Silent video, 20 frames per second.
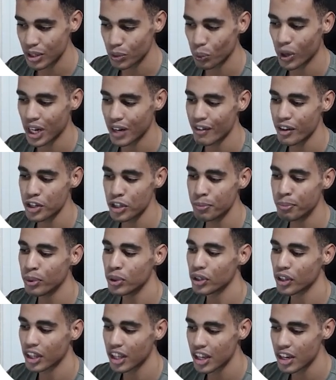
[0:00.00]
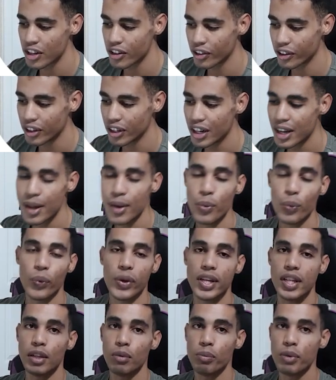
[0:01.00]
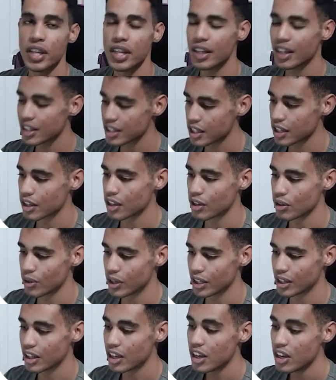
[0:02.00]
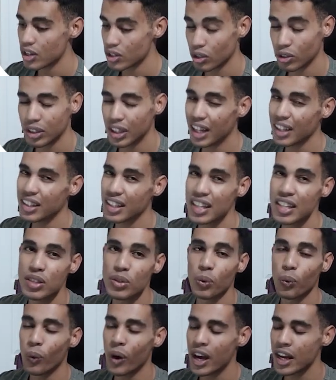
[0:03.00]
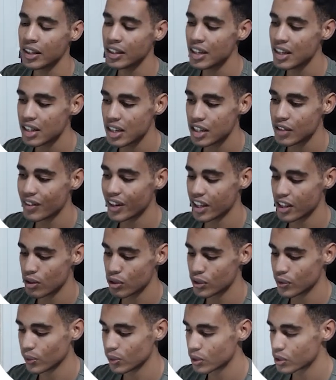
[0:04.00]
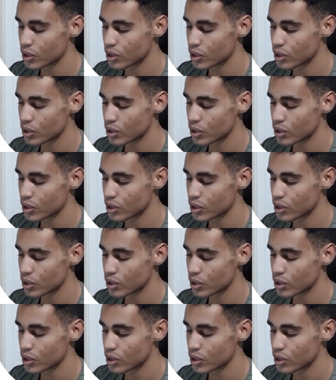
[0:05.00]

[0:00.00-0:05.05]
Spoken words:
Whatever you put here will be executed. So that is why this is very useful.